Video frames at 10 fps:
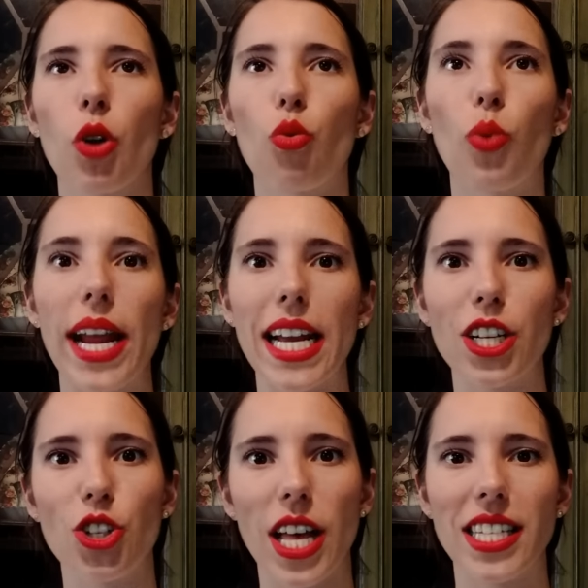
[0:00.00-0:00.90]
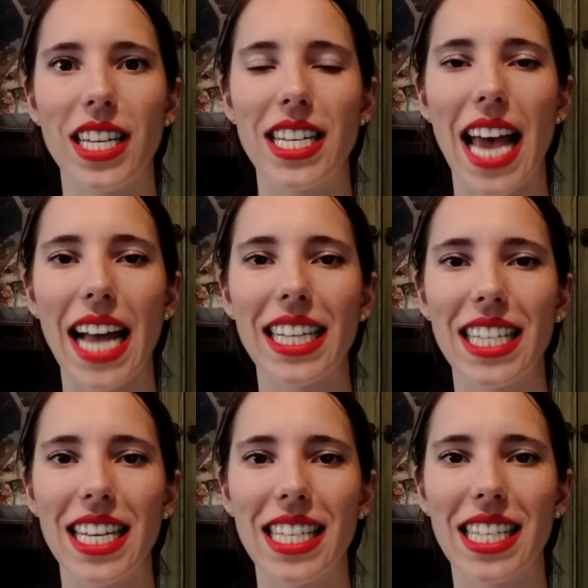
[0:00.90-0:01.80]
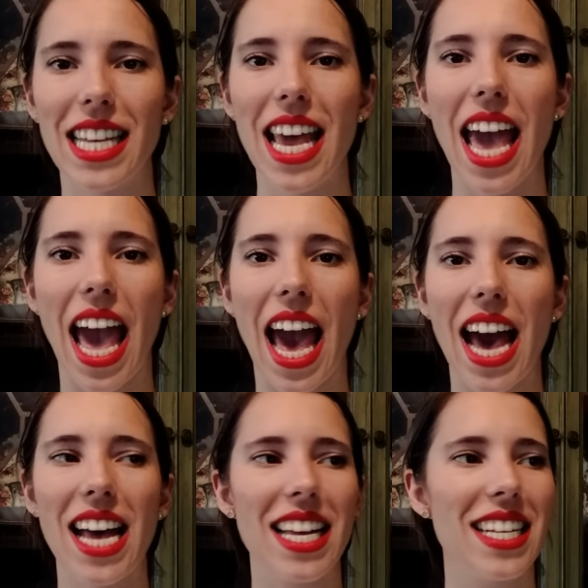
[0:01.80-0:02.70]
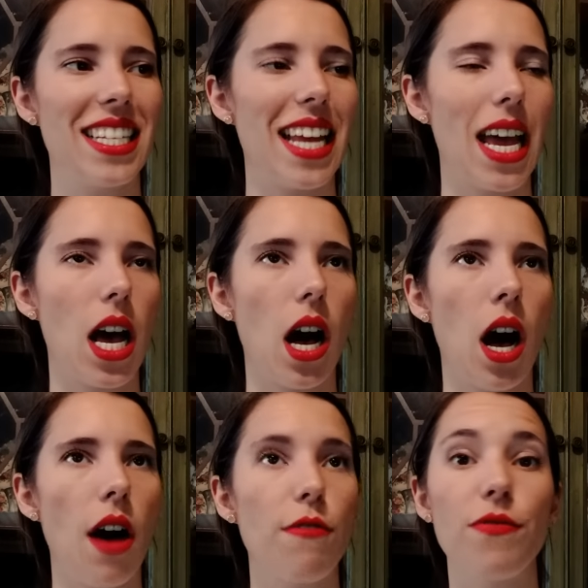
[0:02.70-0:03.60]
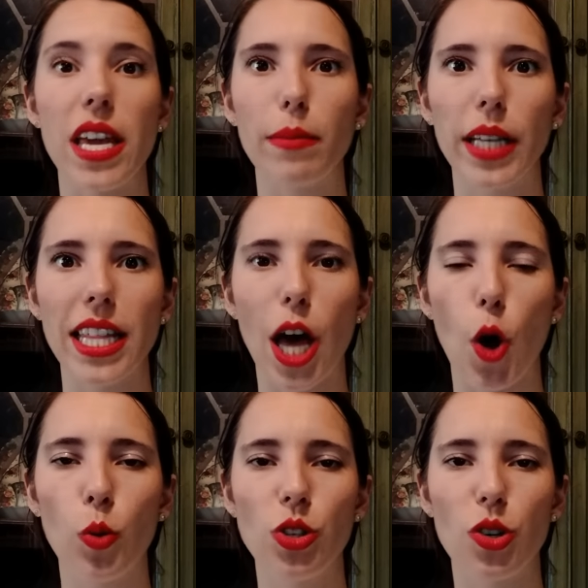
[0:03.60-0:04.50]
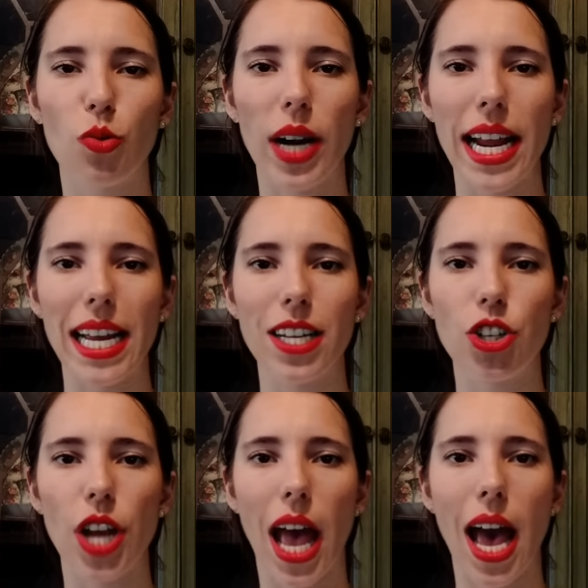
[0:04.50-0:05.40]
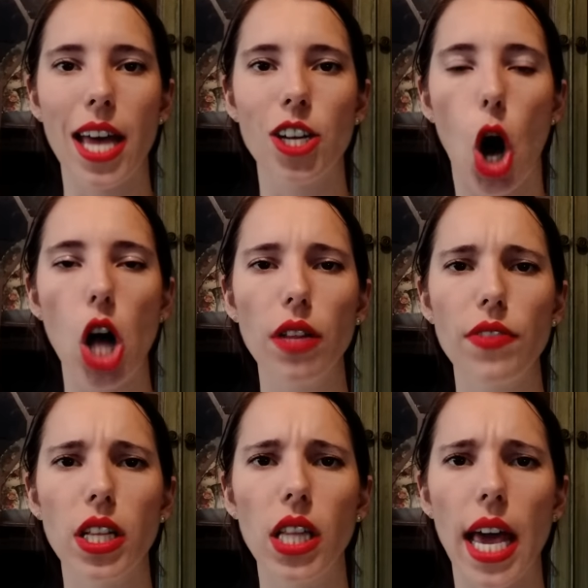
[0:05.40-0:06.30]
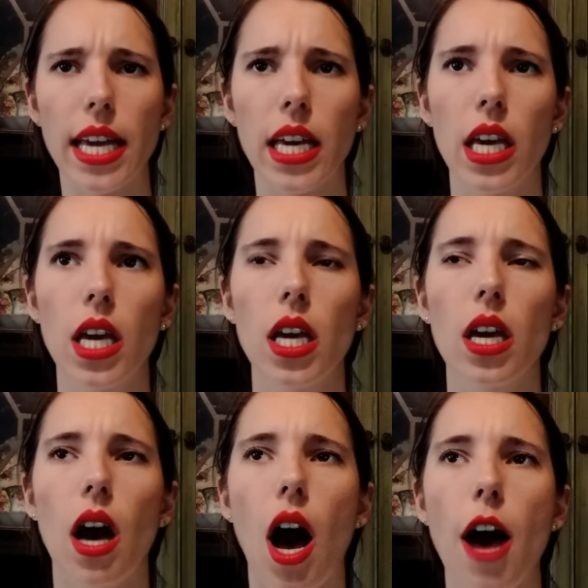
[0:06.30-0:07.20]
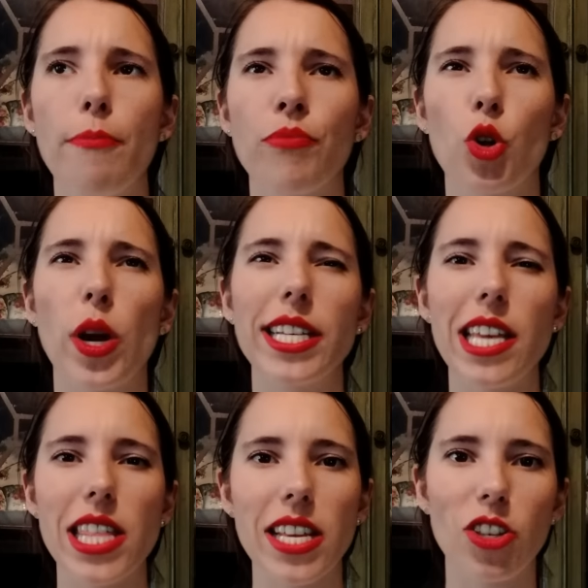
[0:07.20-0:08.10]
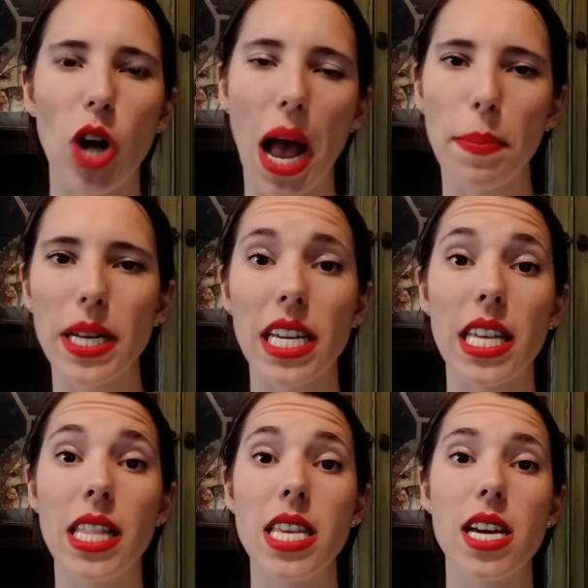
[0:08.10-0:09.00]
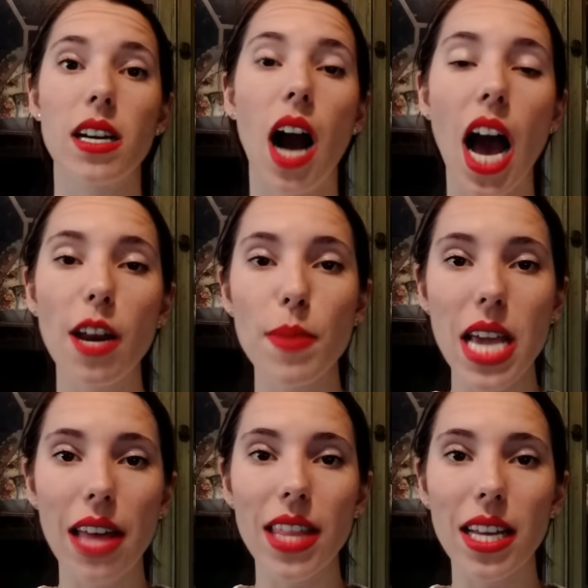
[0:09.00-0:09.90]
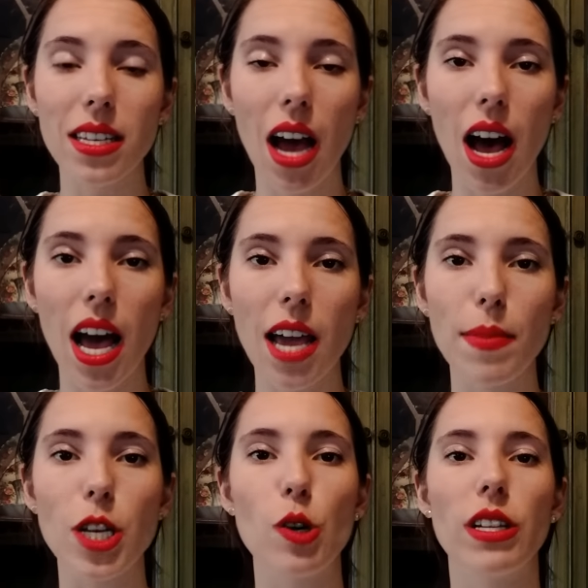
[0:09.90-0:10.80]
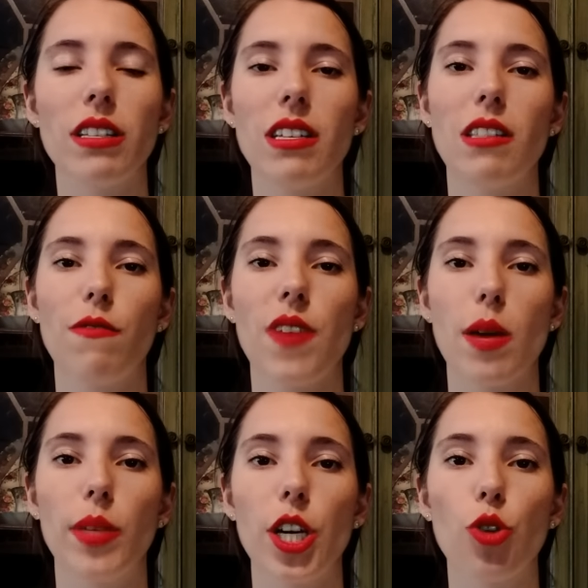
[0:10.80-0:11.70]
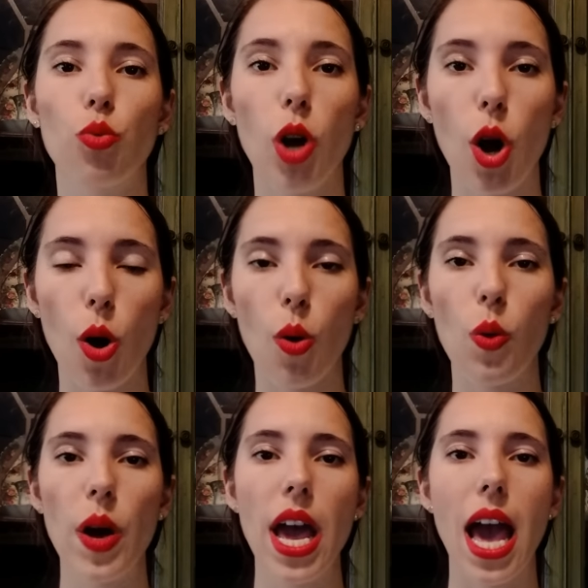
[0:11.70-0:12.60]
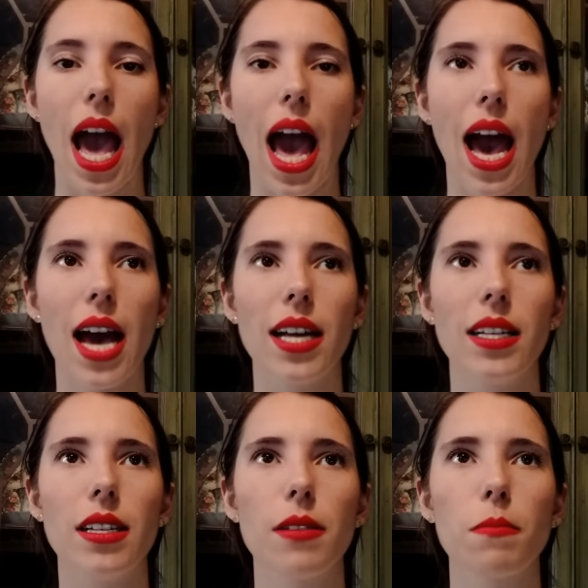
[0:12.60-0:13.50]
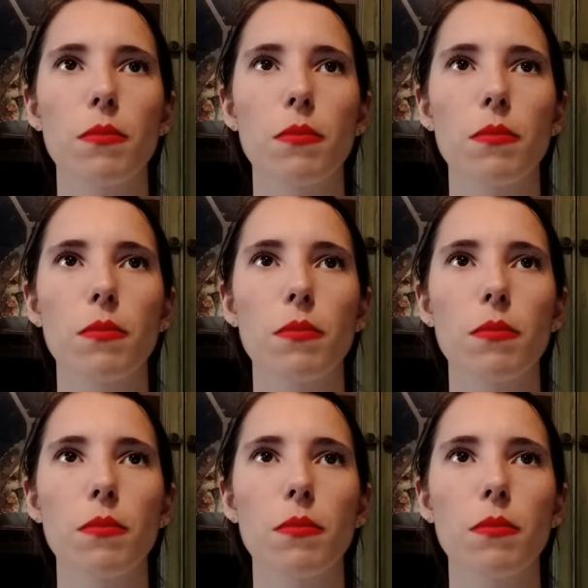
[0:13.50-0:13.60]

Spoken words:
ranch that's in Texas and a family that owns the ranch and all of the like crazy things that are happening in the economy at that time, and you get to see the family grow, and